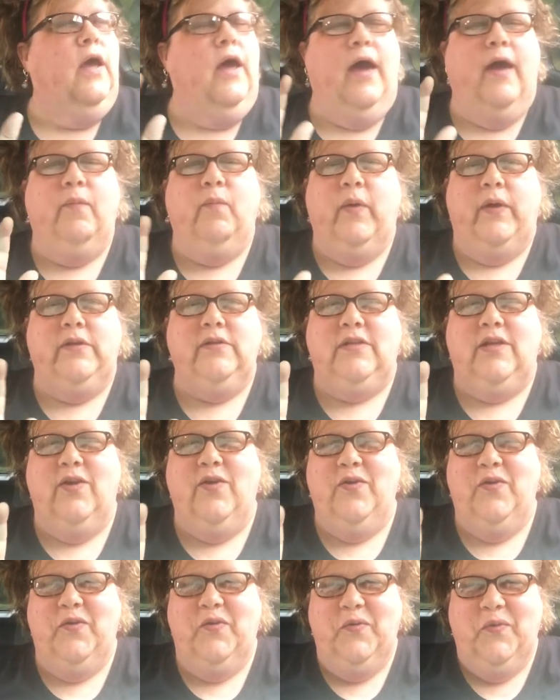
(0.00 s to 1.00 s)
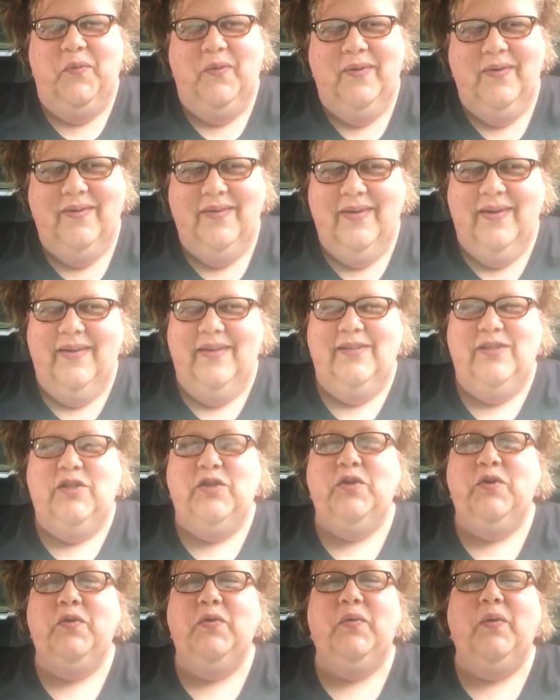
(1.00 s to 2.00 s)
I went to
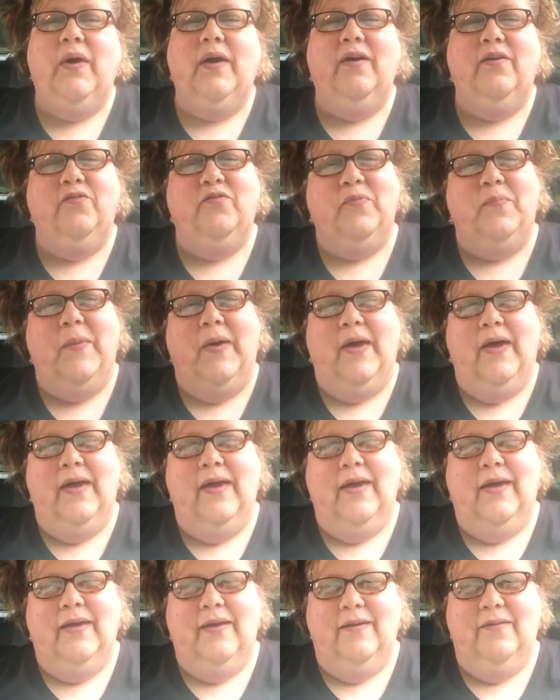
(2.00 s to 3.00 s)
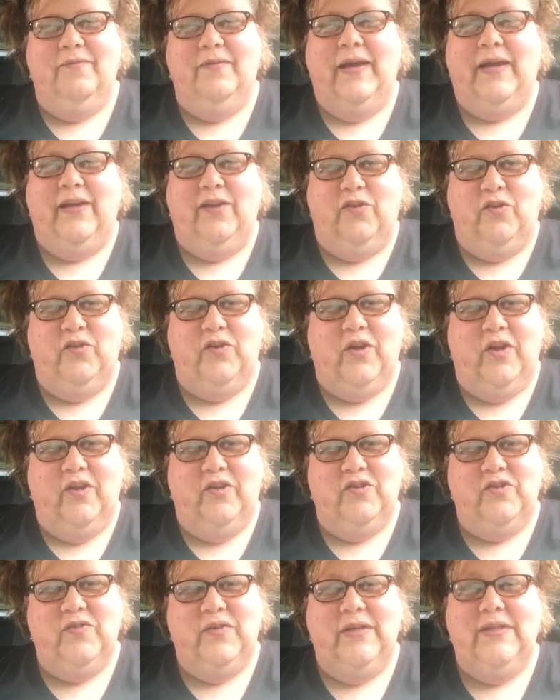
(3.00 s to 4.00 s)
two of my regular
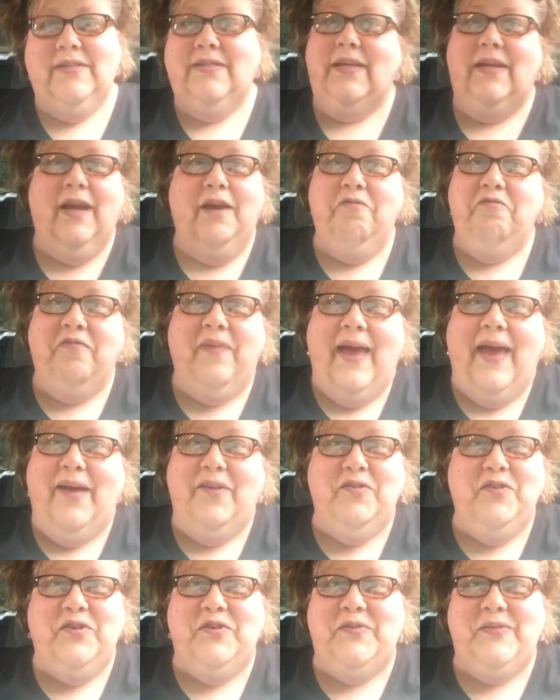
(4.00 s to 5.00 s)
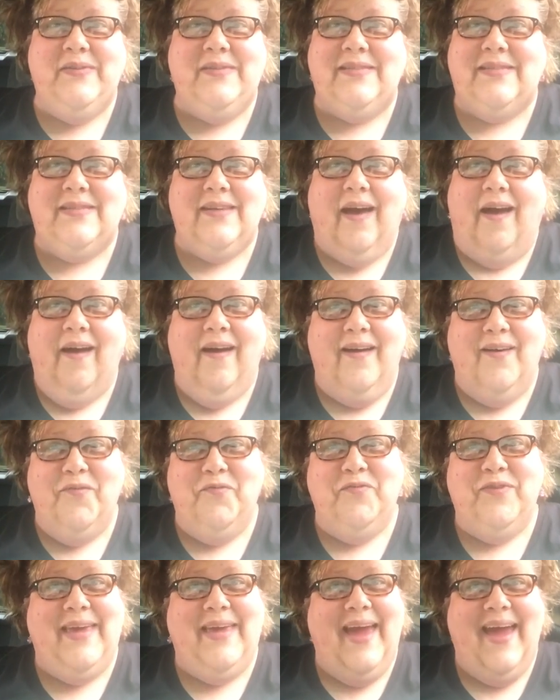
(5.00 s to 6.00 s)
Dollar Trees and I found new
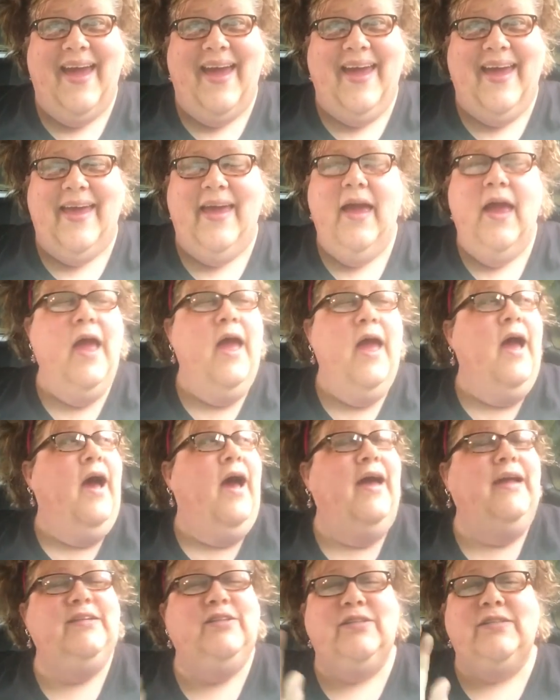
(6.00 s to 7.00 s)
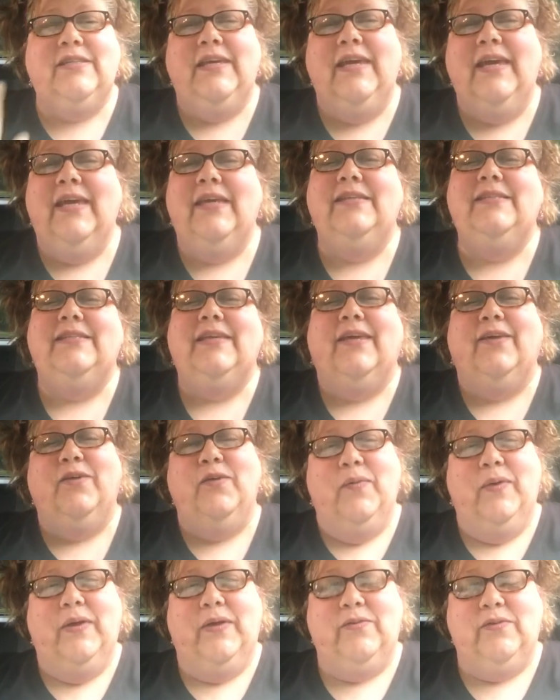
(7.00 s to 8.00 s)
stuff. Yay! I just can't tell
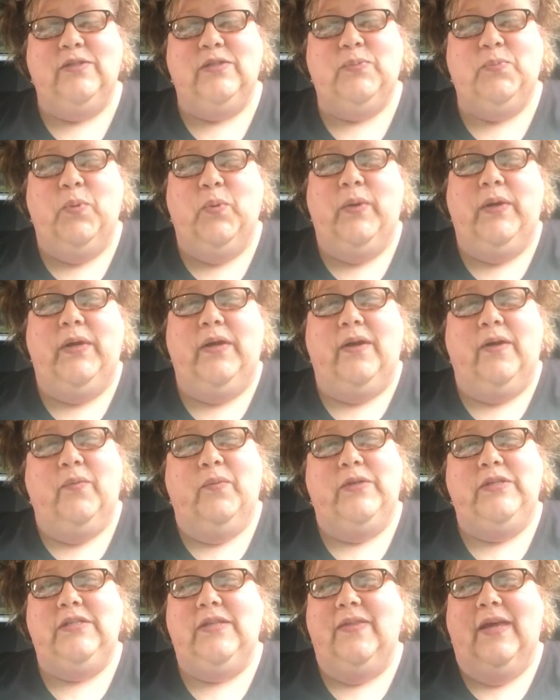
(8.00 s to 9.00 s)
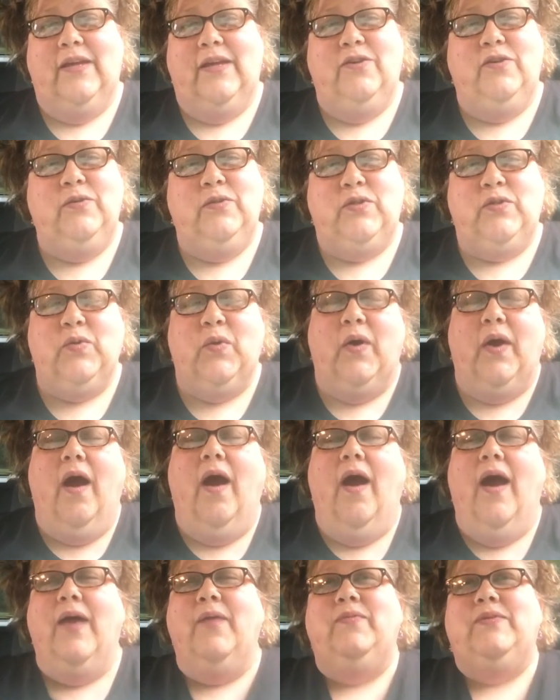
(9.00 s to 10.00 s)
you how disappointed I was in that new store.
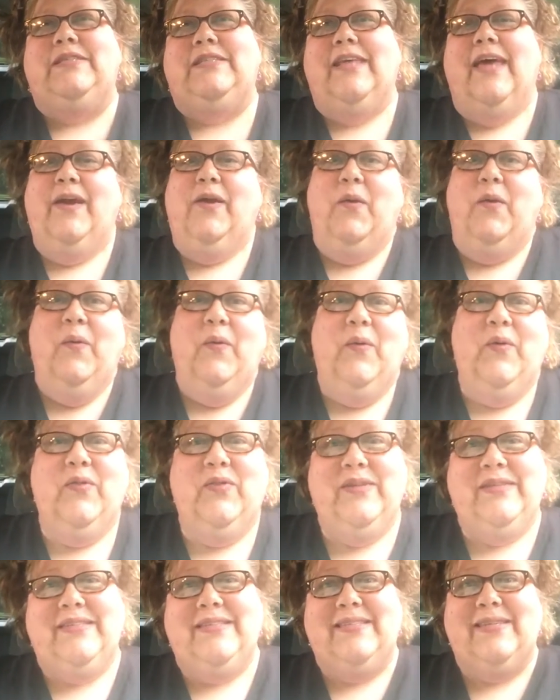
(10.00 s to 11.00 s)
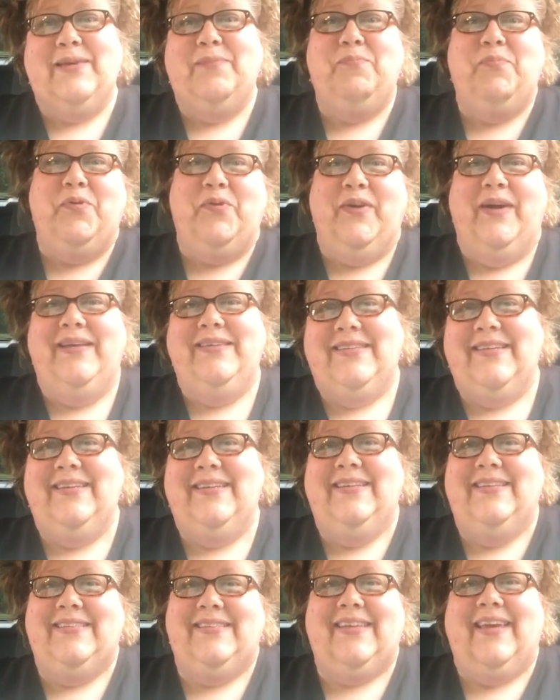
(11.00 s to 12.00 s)
I was like, oh, this is a
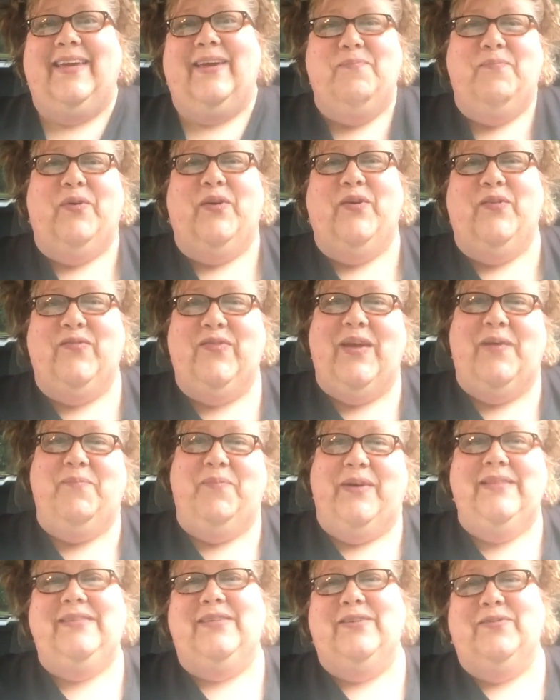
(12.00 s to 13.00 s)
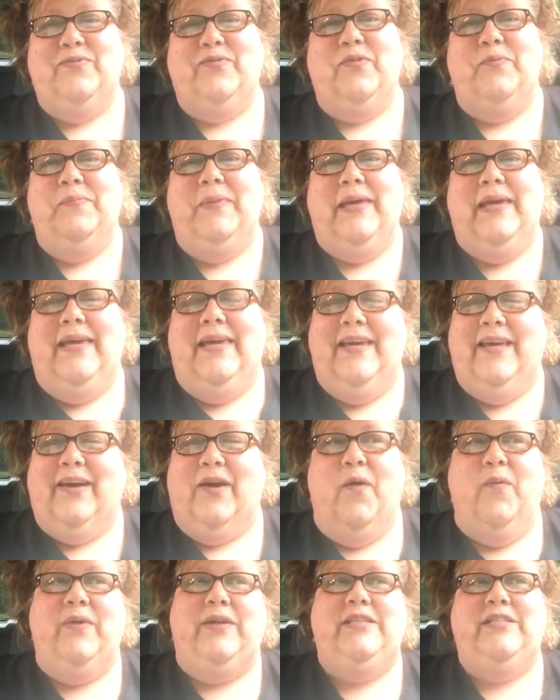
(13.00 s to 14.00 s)
present. It's like a birthday present for me
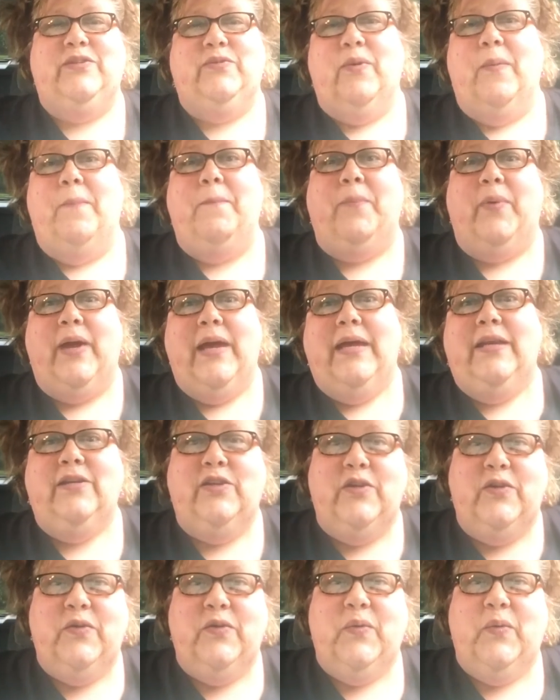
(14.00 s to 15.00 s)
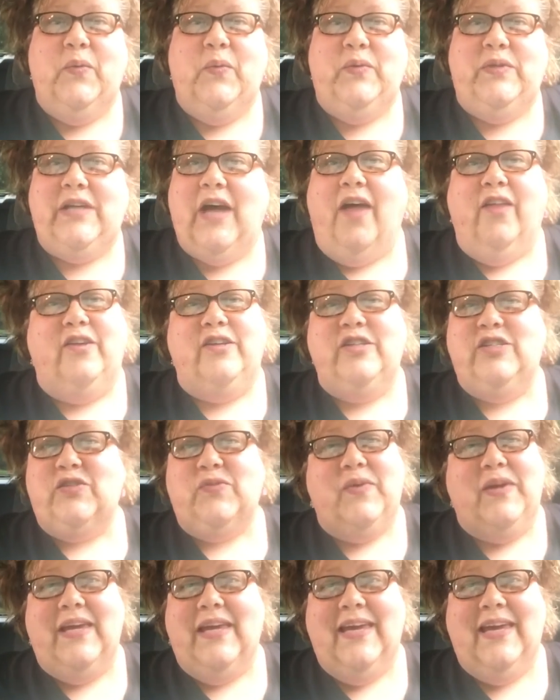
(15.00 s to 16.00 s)
going to a brand new Dollar
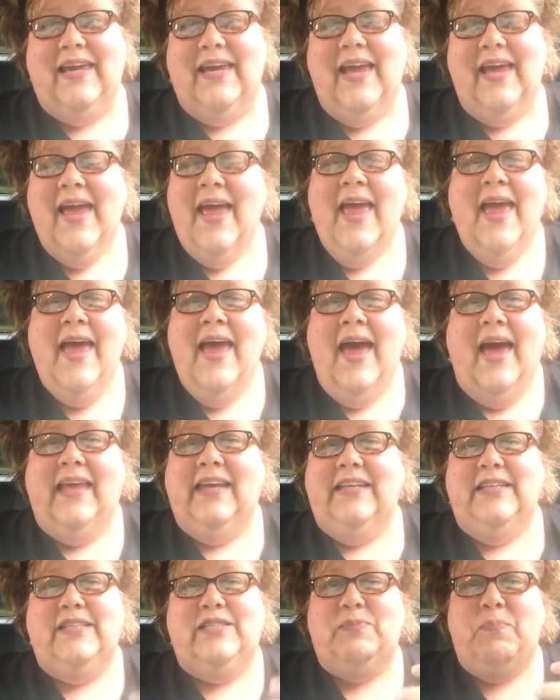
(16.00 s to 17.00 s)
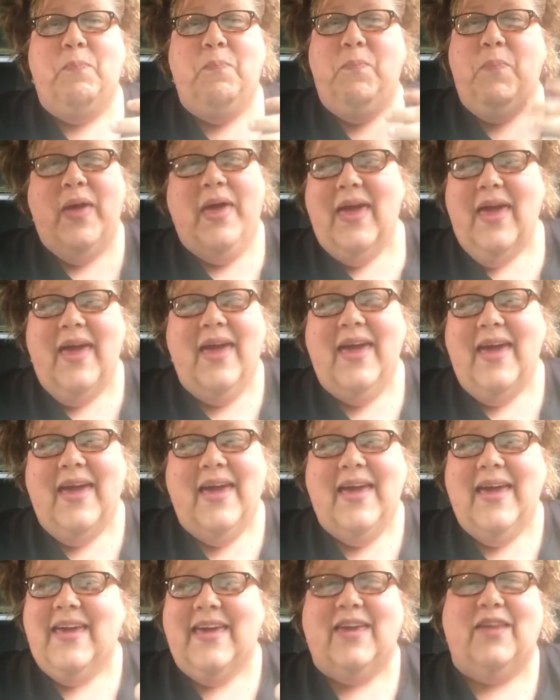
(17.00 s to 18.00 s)
Tree, and it's
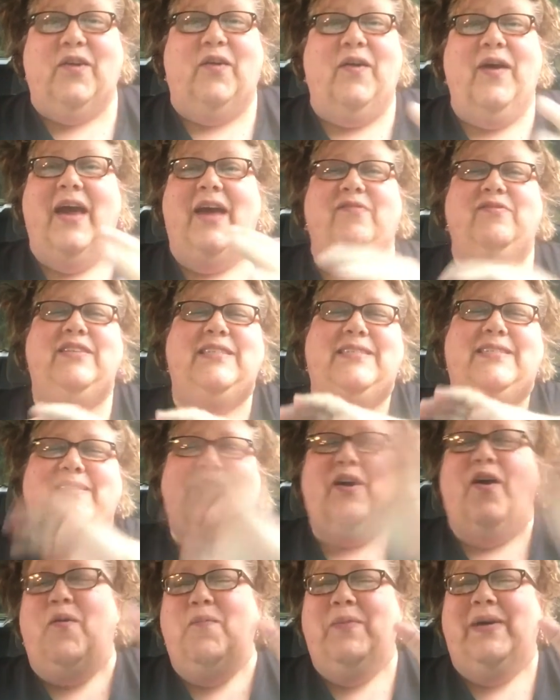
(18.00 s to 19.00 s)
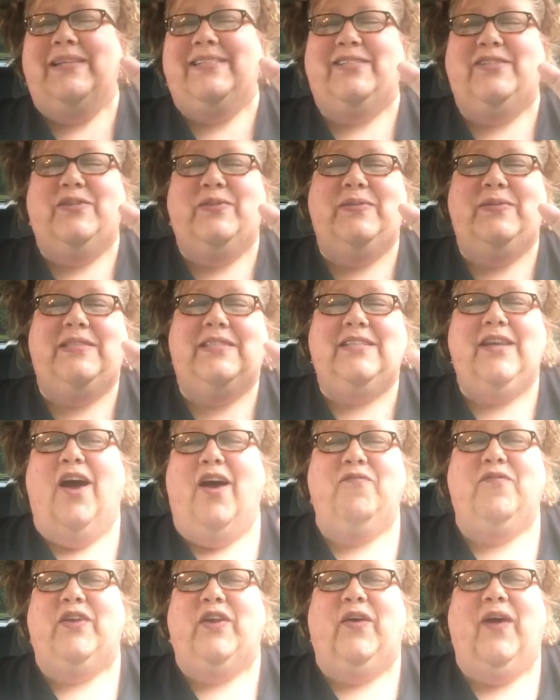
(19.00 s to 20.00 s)
big. It'll have so much new
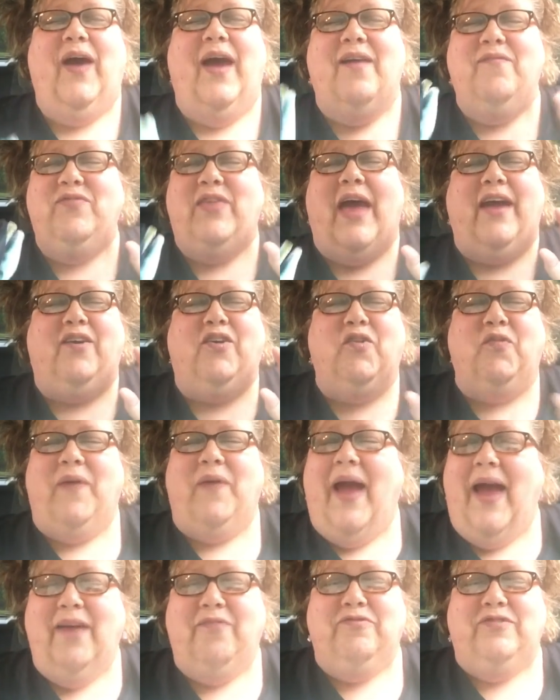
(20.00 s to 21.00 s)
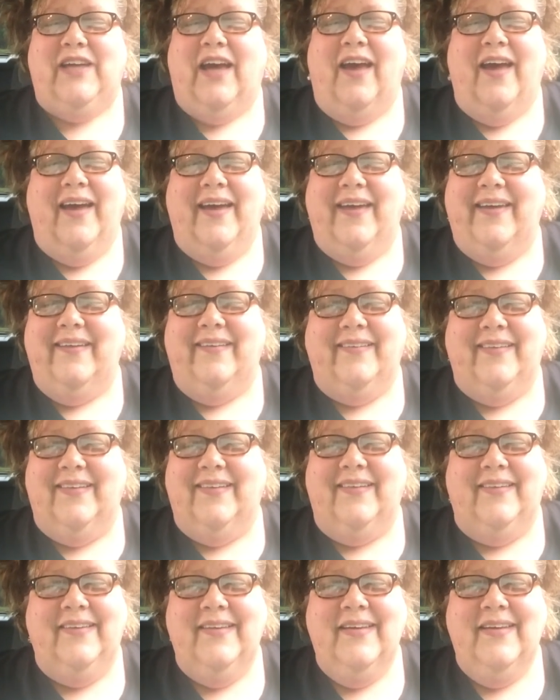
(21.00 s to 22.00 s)
stuff. It'll have that craft
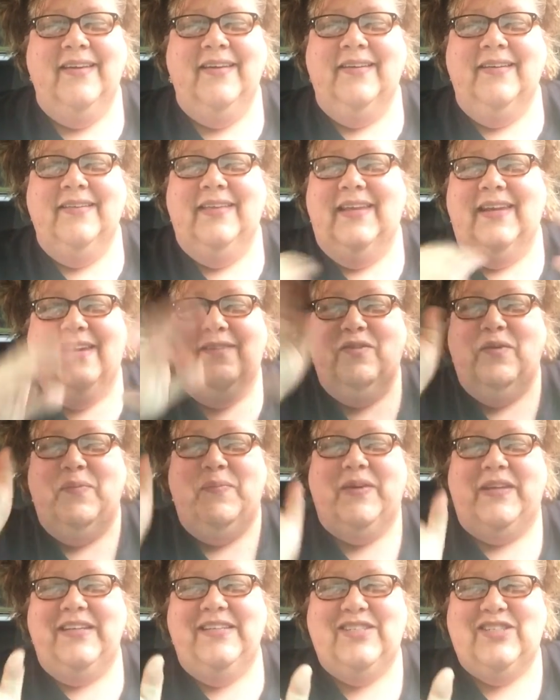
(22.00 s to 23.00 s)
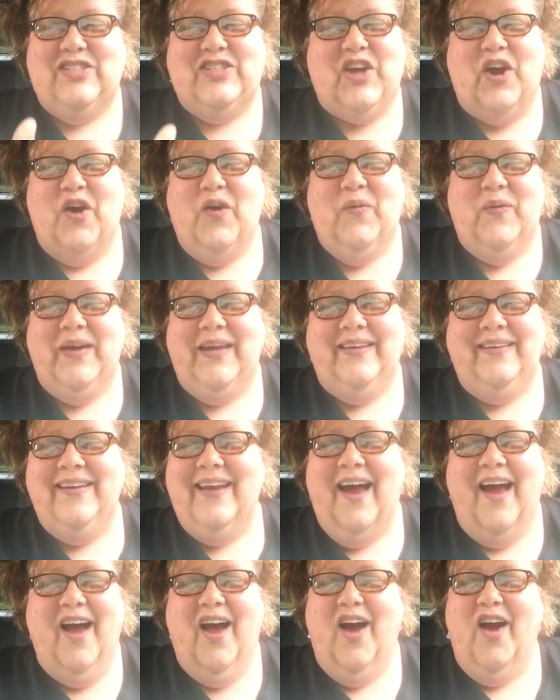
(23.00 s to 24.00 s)
aisle that everybody's showing.
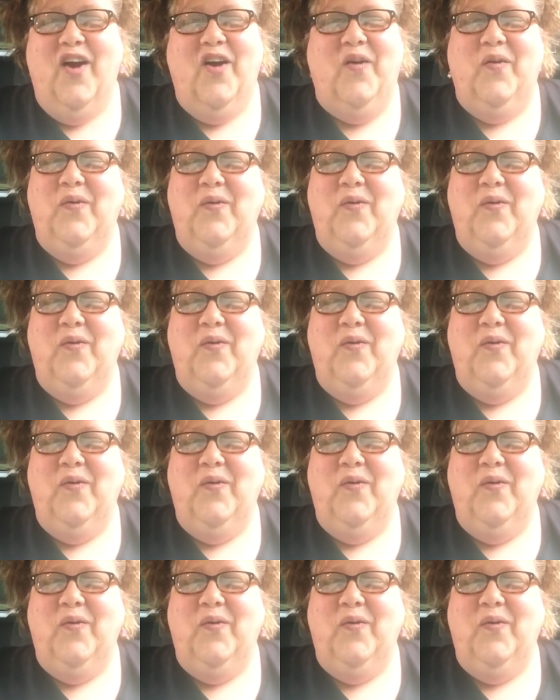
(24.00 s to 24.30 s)
No.